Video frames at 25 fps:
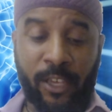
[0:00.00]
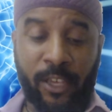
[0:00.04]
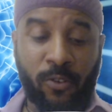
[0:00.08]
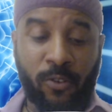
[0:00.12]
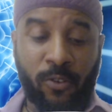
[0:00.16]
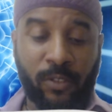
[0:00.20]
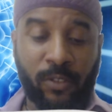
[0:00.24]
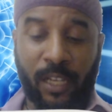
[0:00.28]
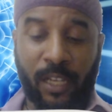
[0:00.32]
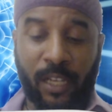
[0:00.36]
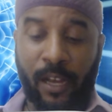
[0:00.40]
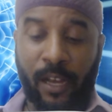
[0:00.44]

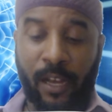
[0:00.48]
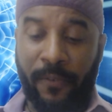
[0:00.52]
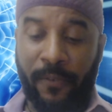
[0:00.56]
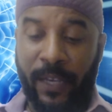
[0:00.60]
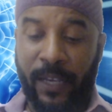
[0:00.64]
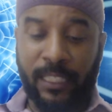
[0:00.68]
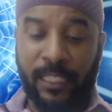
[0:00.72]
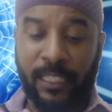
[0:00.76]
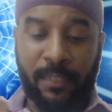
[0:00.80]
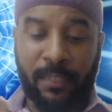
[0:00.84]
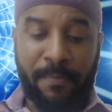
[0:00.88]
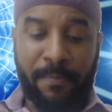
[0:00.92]
of
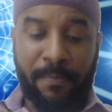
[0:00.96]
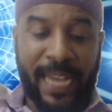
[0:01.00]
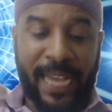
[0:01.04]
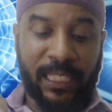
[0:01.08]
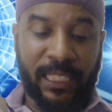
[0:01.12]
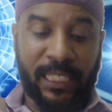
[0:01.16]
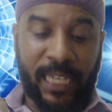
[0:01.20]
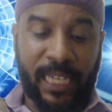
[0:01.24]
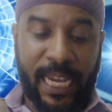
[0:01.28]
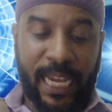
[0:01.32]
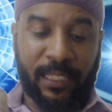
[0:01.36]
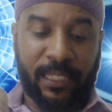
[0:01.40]
his
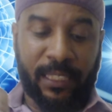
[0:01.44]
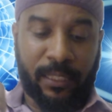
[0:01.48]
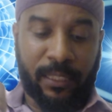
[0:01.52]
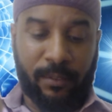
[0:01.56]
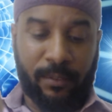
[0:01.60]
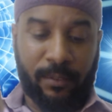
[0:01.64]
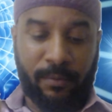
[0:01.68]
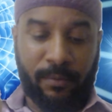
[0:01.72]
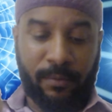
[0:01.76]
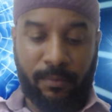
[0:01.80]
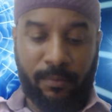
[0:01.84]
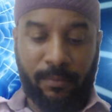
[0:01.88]
imagination.
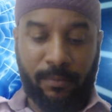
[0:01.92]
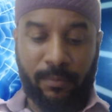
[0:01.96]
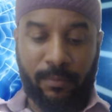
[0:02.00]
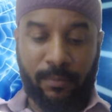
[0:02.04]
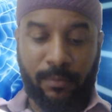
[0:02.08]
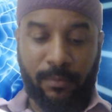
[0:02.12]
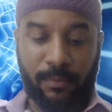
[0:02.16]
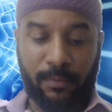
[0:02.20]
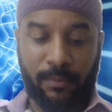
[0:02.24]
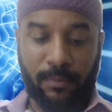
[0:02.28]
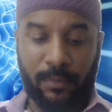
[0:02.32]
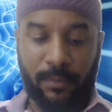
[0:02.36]

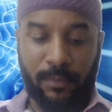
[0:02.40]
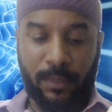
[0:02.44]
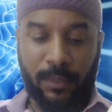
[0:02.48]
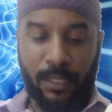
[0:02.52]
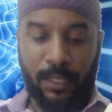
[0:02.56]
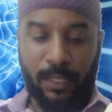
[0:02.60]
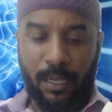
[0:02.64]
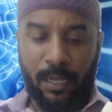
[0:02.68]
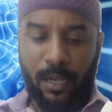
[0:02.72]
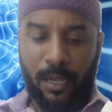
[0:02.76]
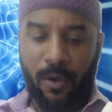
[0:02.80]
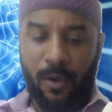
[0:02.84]

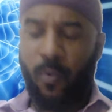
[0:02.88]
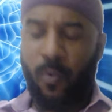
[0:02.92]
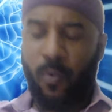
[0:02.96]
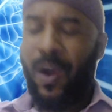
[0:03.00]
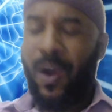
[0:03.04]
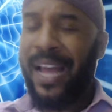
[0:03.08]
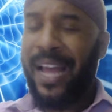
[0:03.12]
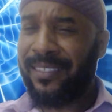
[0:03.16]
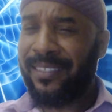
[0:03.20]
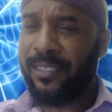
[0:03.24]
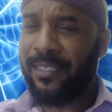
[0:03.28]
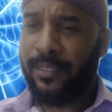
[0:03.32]

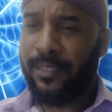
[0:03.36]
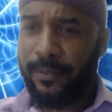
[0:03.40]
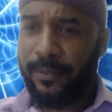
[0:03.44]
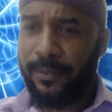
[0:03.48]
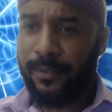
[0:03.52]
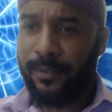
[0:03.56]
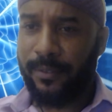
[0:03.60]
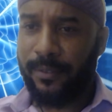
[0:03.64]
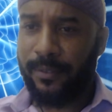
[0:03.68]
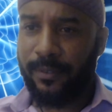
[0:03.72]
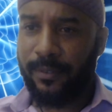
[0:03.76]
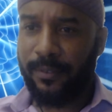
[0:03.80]
What?
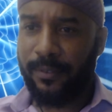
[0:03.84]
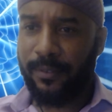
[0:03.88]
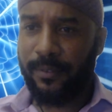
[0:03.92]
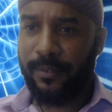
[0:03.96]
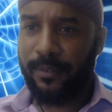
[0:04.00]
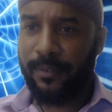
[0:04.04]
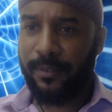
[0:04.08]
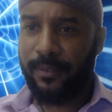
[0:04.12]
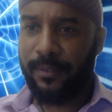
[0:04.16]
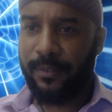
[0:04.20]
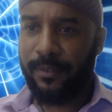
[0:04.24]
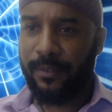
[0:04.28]

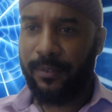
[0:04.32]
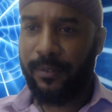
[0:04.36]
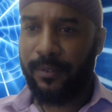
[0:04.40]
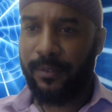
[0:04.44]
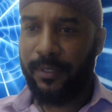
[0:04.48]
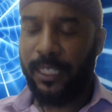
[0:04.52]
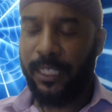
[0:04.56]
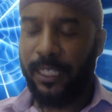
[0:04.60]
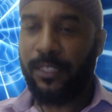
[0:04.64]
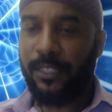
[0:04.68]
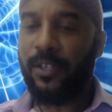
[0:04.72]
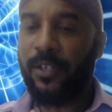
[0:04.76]

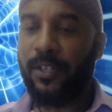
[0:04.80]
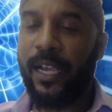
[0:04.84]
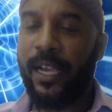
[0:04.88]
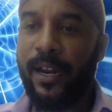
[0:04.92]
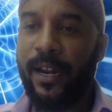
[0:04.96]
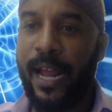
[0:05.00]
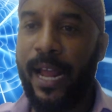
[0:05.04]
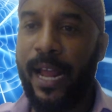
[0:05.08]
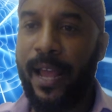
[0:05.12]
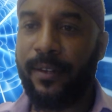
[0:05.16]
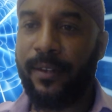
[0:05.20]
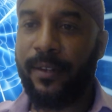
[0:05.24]
Did you hear
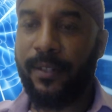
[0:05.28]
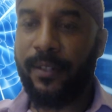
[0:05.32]
that?